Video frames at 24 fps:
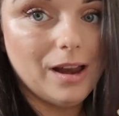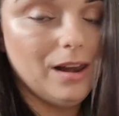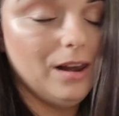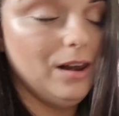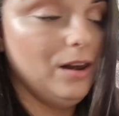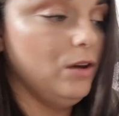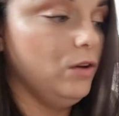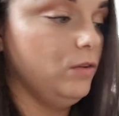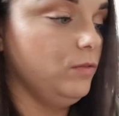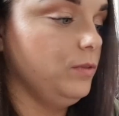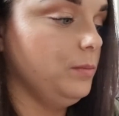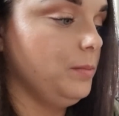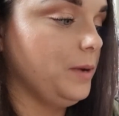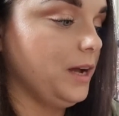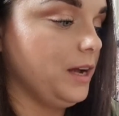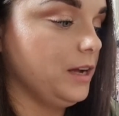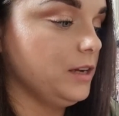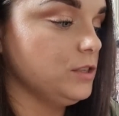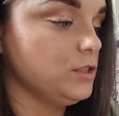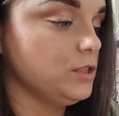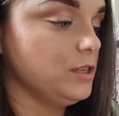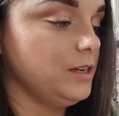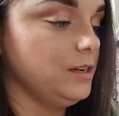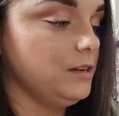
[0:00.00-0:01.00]
I love the
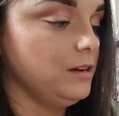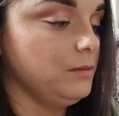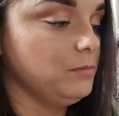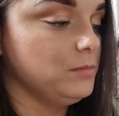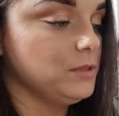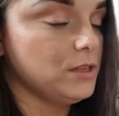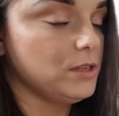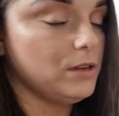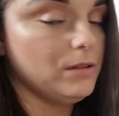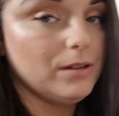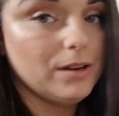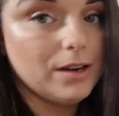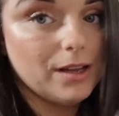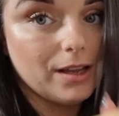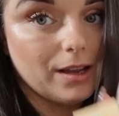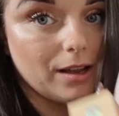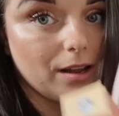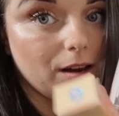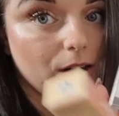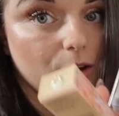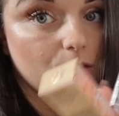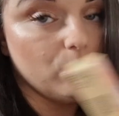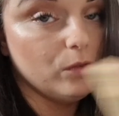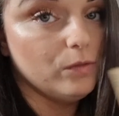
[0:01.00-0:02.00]
packaging. I'm sorry, like,
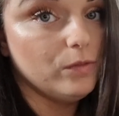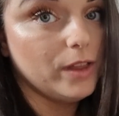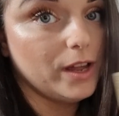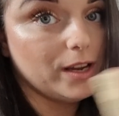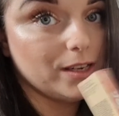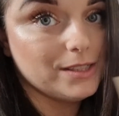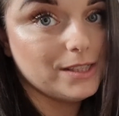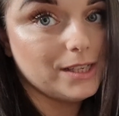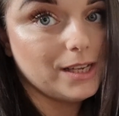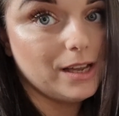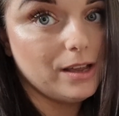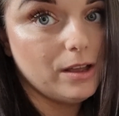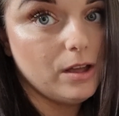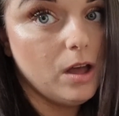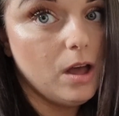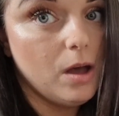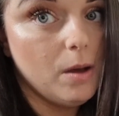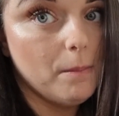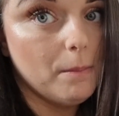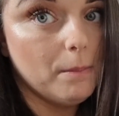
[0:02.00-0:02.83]
I love that day.